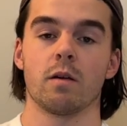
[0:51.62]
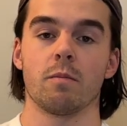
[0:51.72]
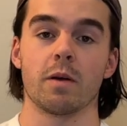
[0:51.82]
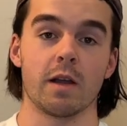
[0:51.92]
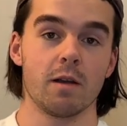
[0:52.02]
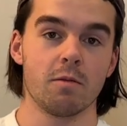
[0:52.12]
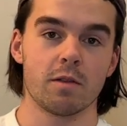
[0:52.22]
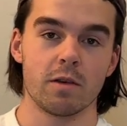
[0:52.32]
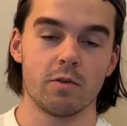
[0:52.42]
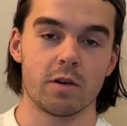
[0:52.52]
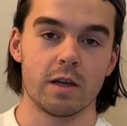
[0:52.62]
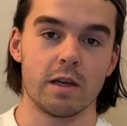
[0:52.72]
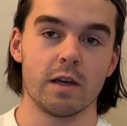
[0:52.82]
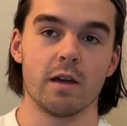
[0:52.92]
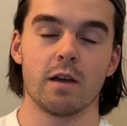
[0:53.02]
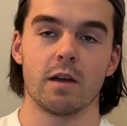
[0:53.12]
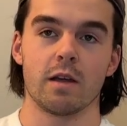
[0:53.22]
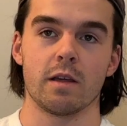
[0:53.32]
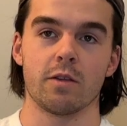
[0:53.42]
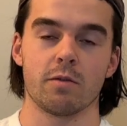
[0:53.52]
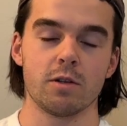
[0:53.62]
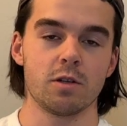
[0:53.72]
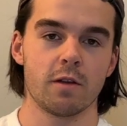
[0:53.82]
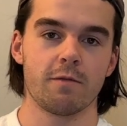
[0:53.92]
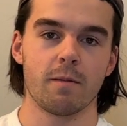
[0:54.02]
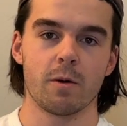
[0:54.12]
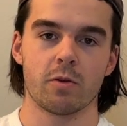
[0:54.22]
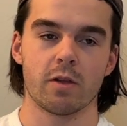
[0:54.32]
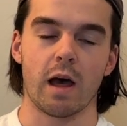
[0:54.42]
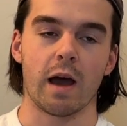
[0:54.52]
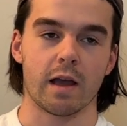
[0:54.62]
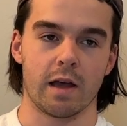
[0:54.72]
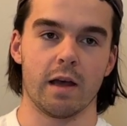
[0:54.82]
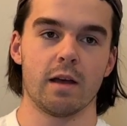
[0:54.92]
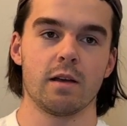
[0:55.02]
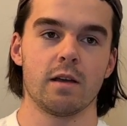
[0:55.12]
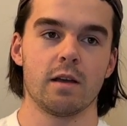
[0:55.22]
Beginning with Yuki, he's originally from Osaka,